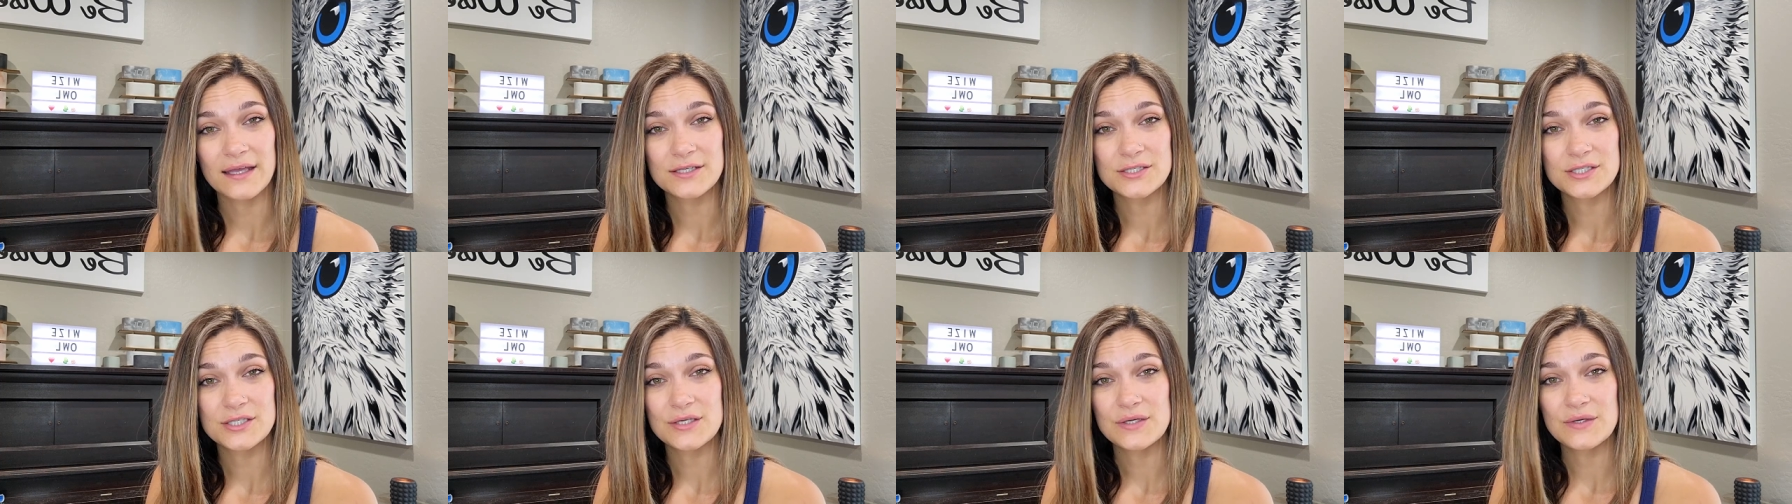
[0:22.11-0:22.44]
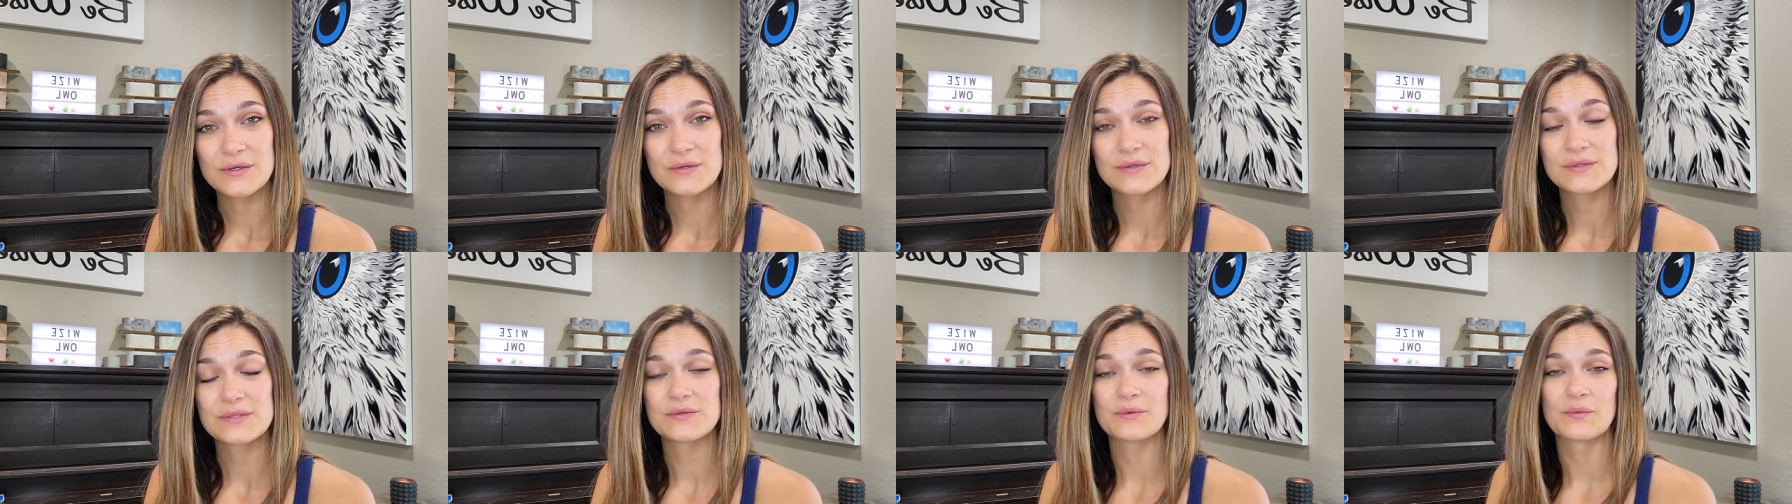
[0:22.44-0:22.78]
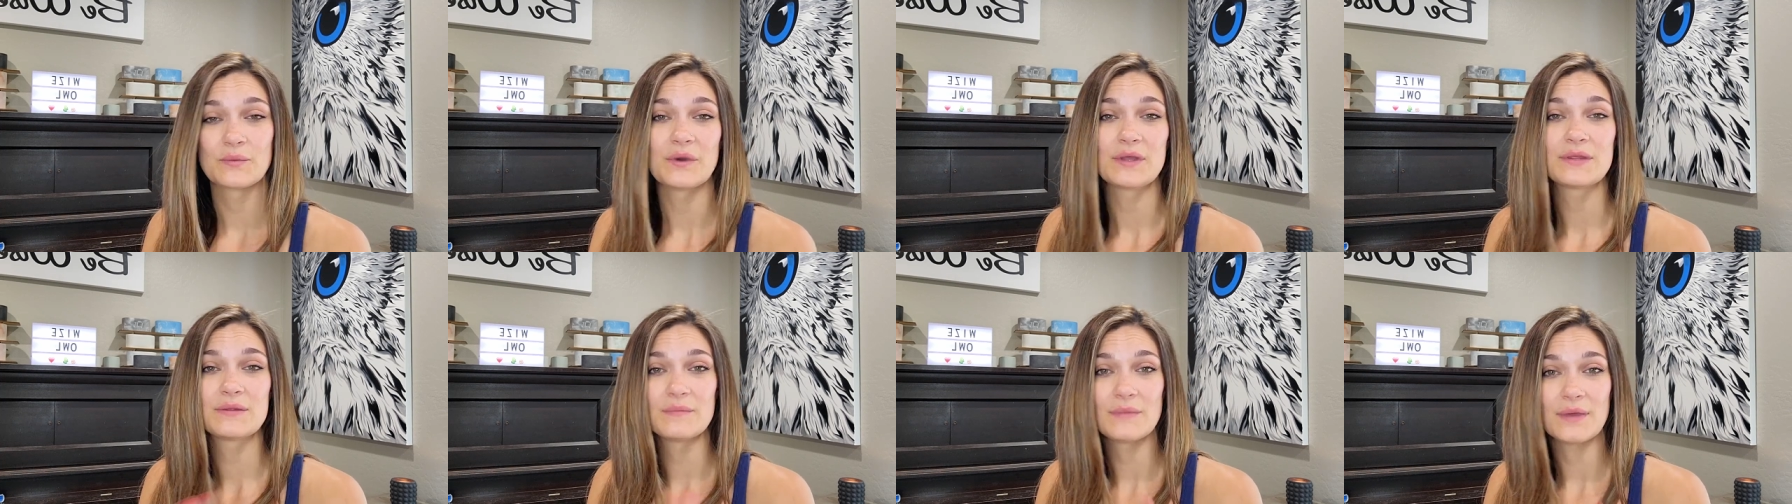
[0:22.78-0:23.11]
issues
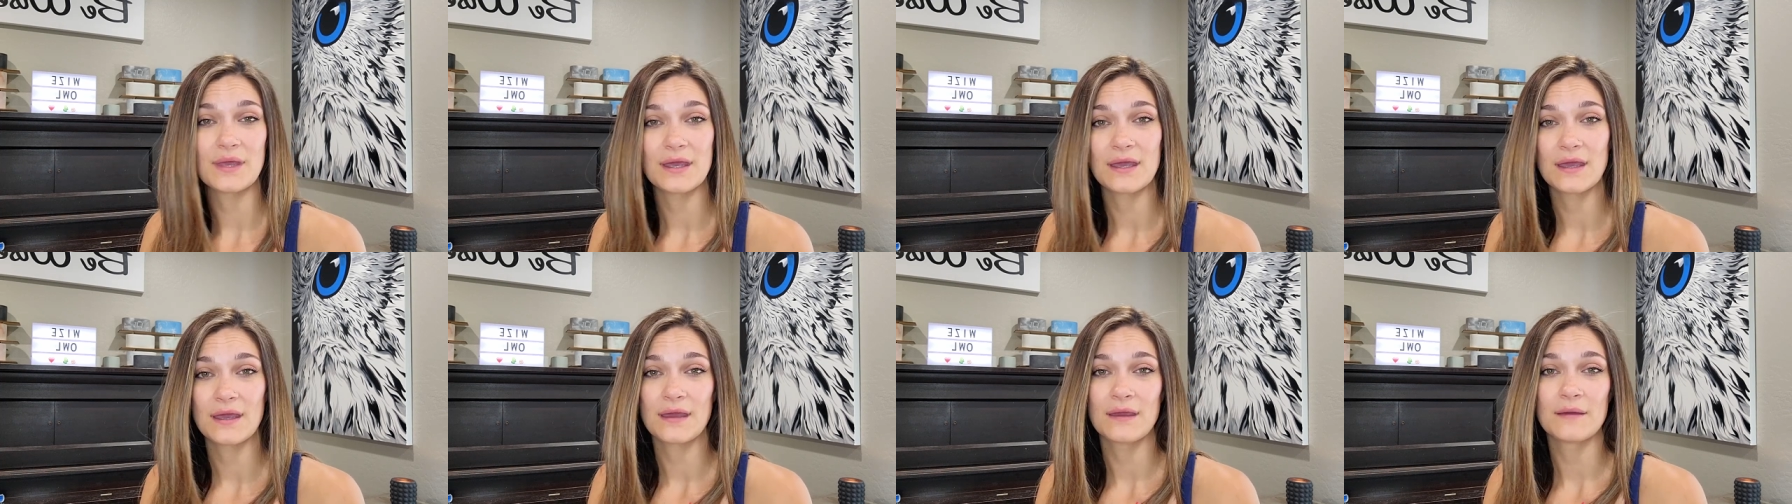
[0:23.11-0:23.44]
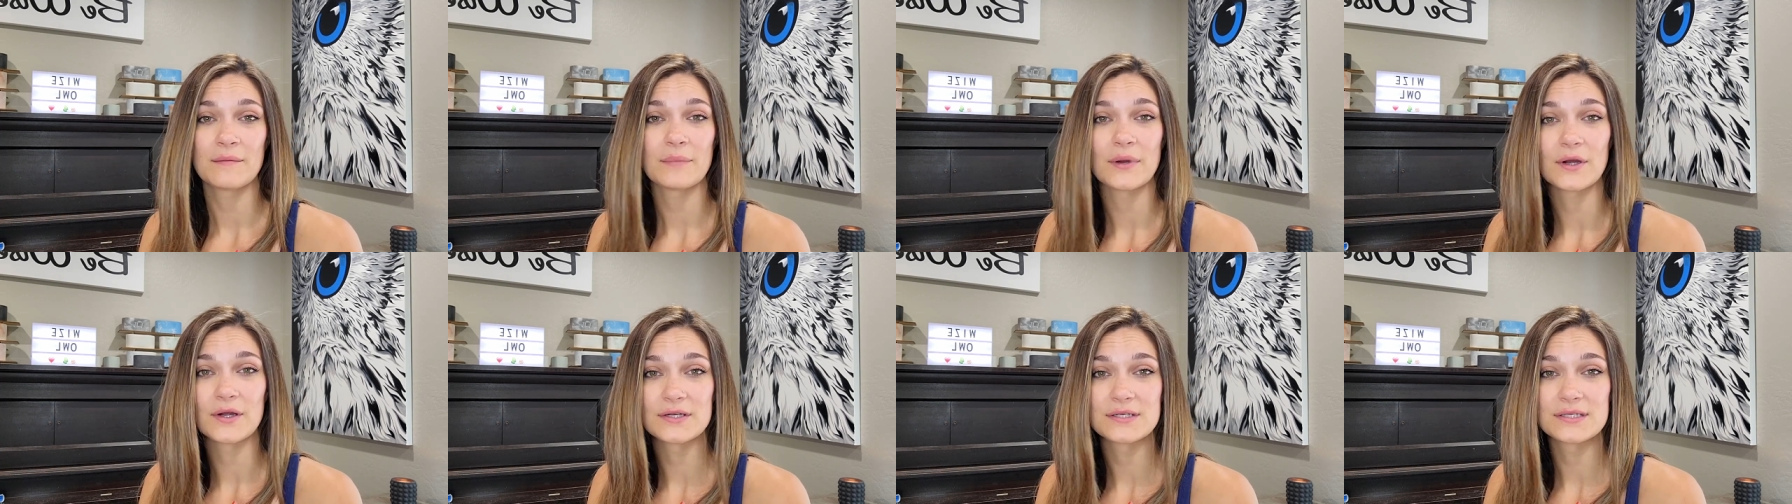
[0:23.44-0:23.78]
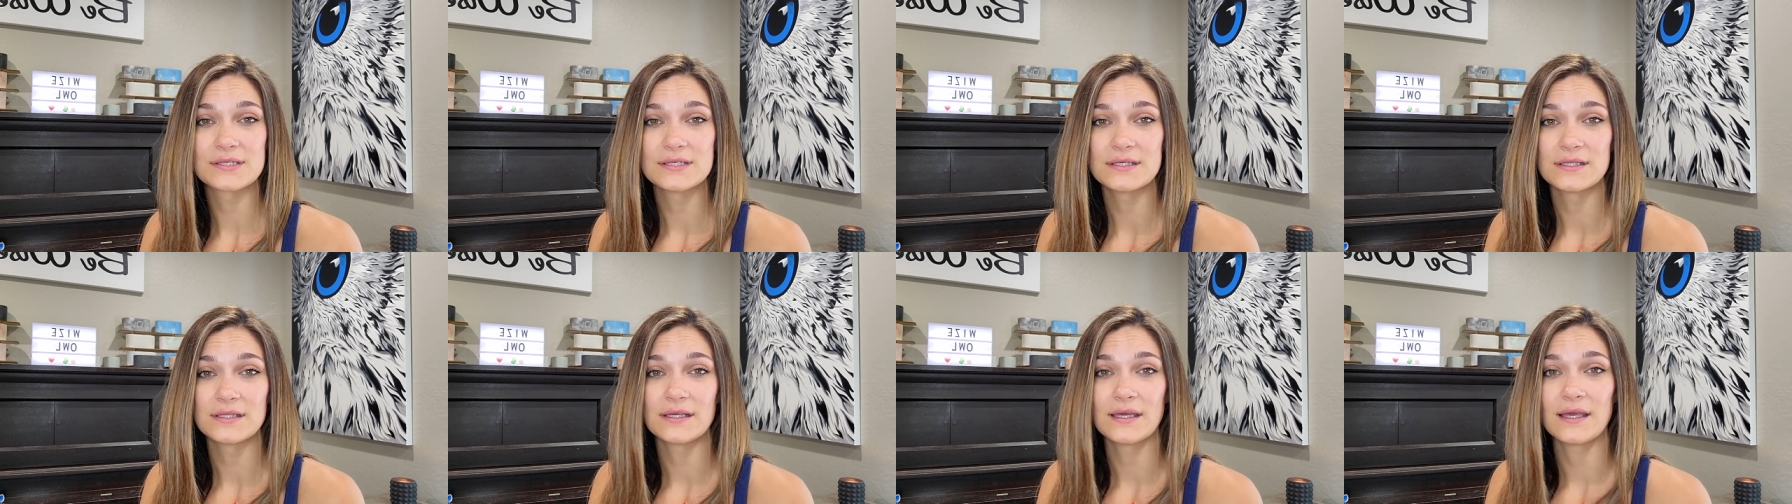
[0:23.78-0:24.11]
with me
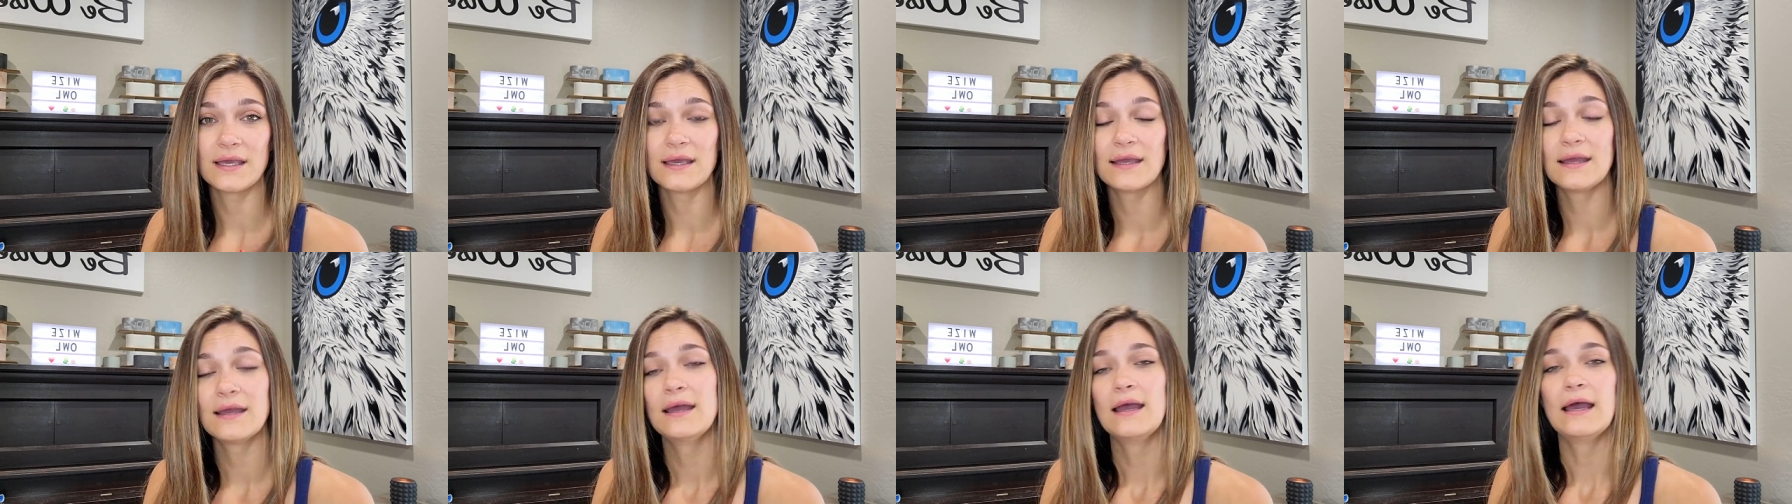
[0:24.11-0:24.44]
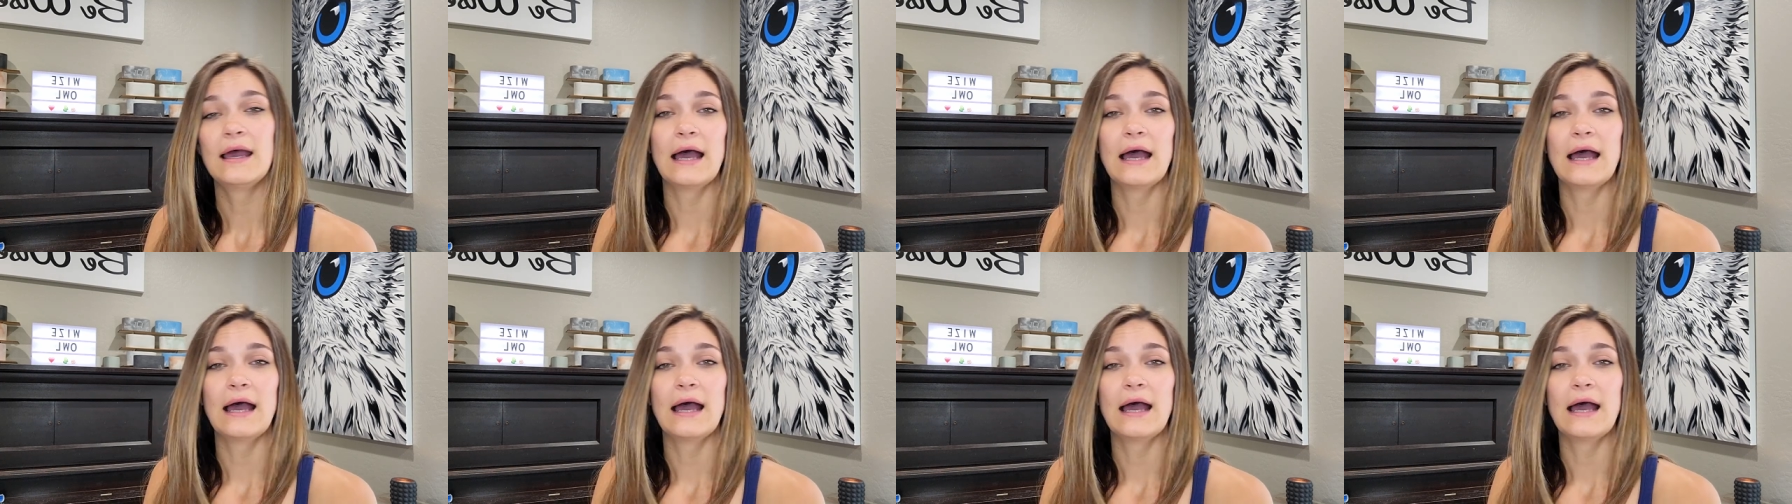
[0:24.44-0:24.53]
personally.